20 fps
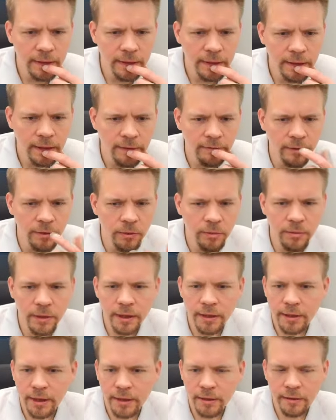if you
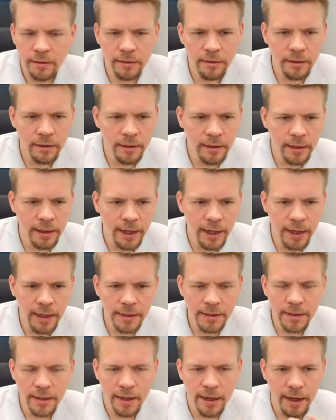mean that
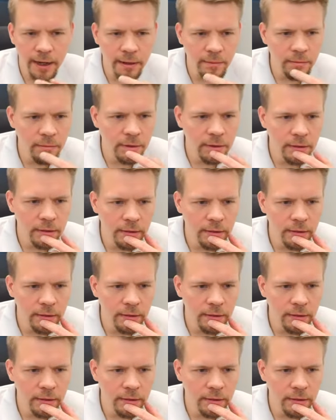last game,